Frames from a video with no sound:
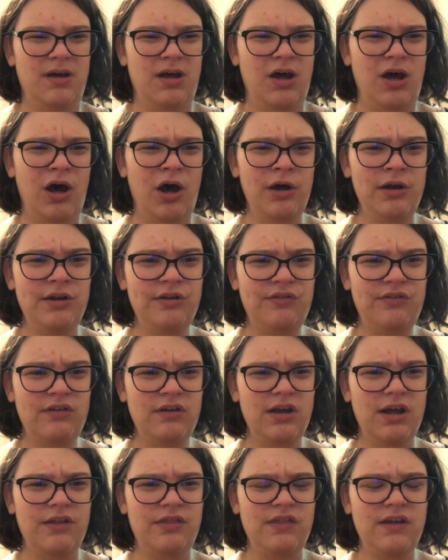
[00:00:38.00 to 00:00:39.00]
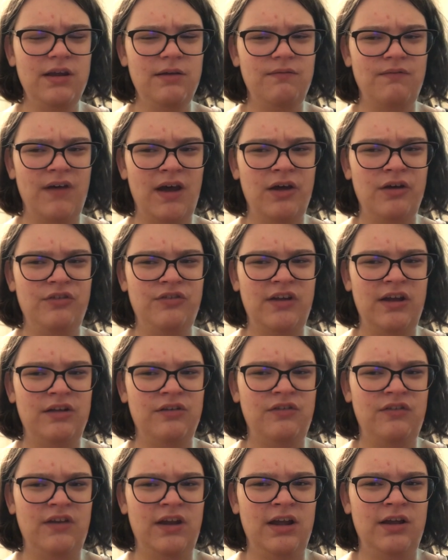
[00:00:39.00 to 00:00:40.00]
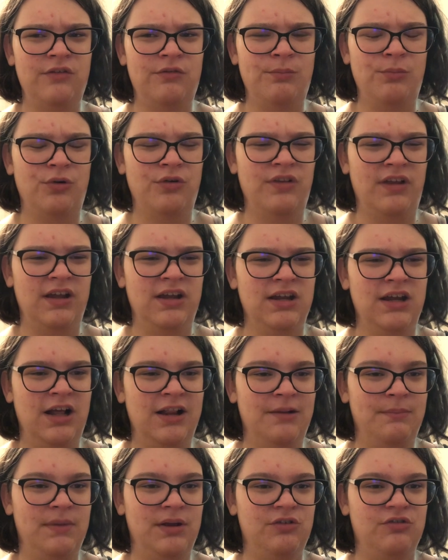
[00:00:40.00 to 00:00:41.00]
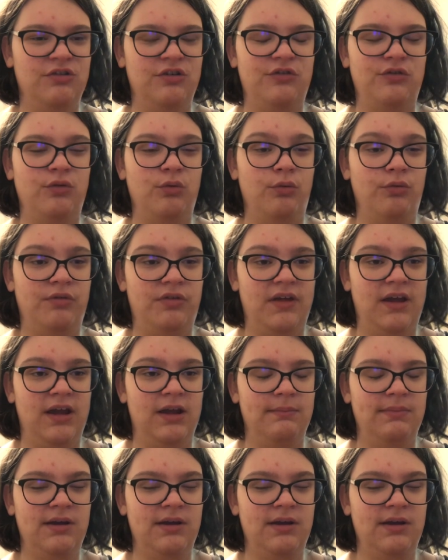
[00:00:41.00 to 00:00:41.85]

honestly, I think Valentine's Day is more like an elementary school thing,